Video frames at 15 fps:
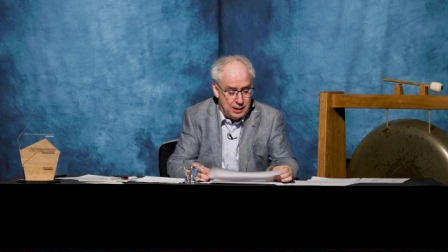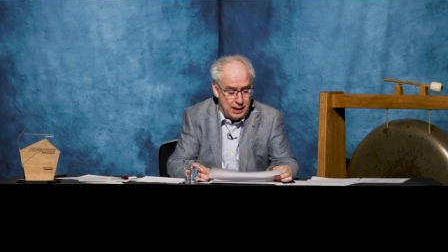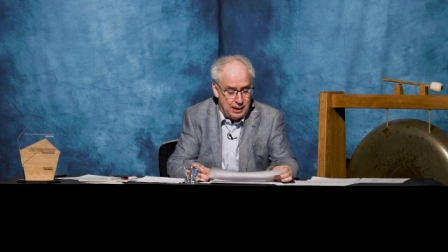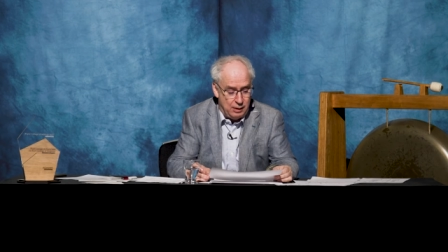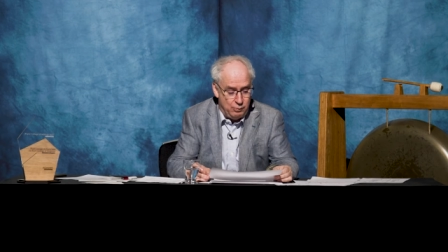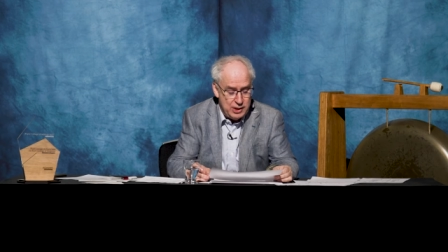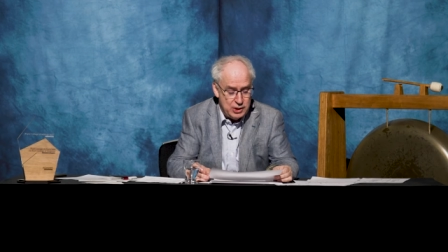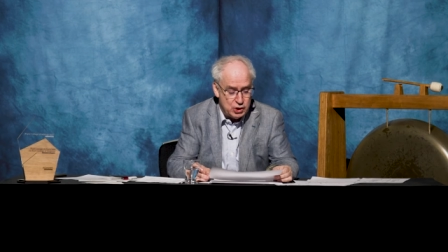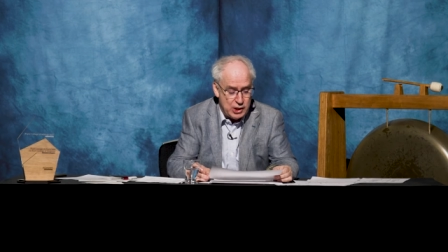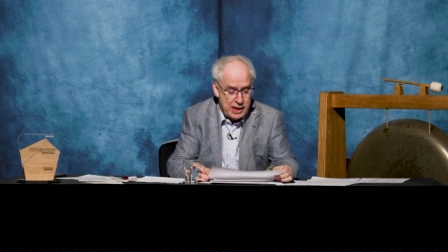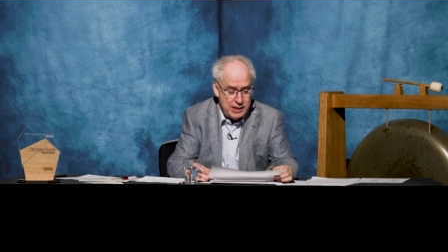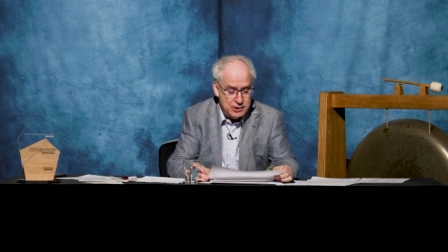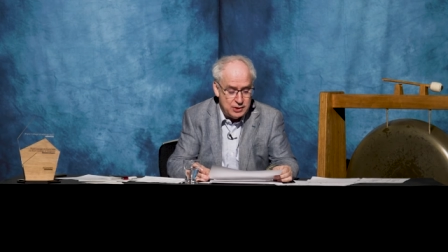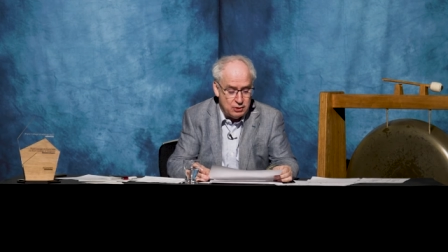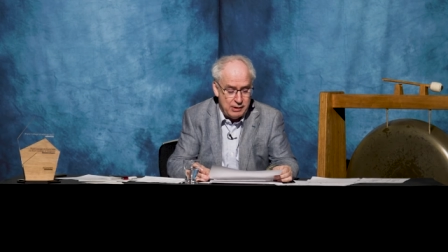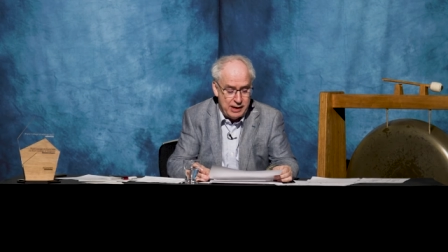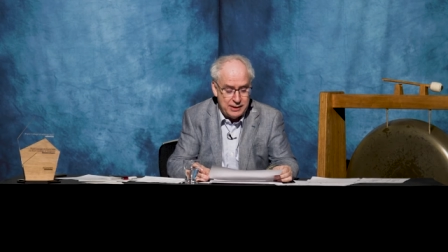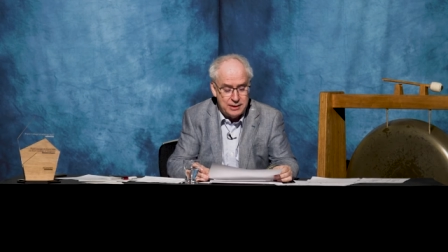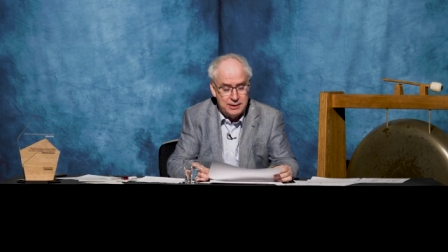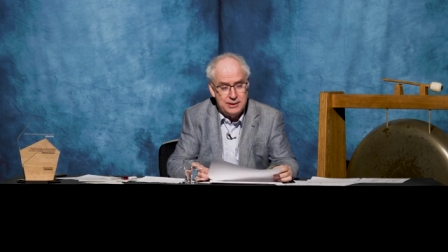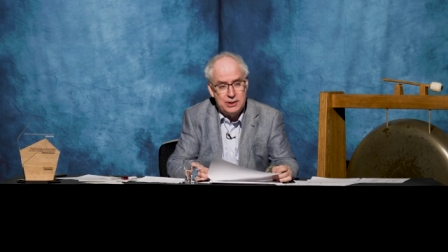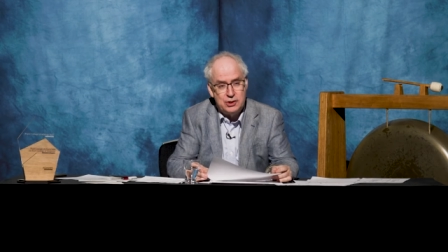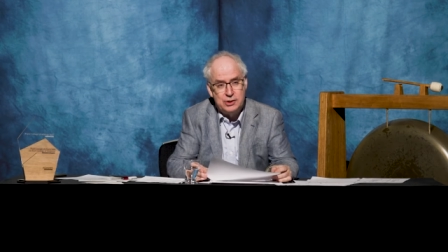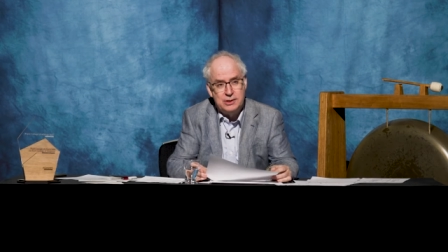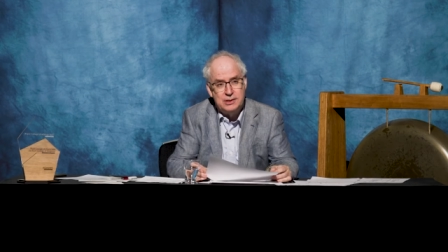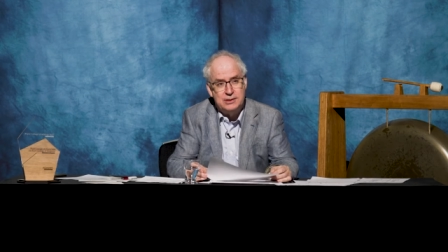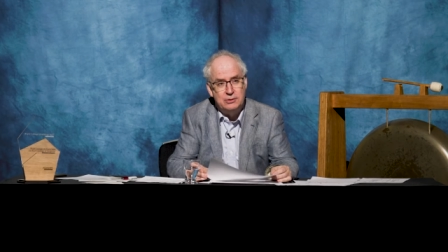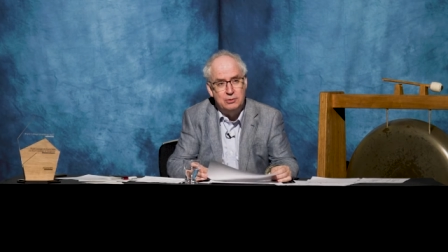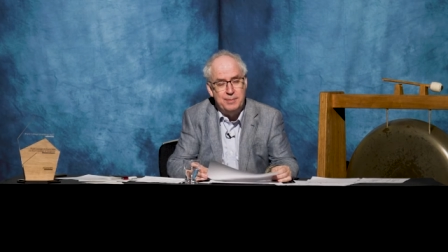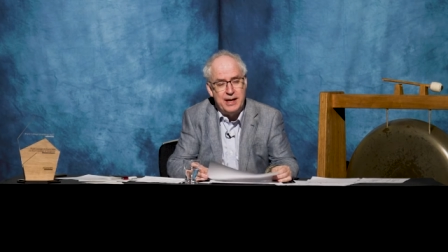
Uh, which endocrine condition still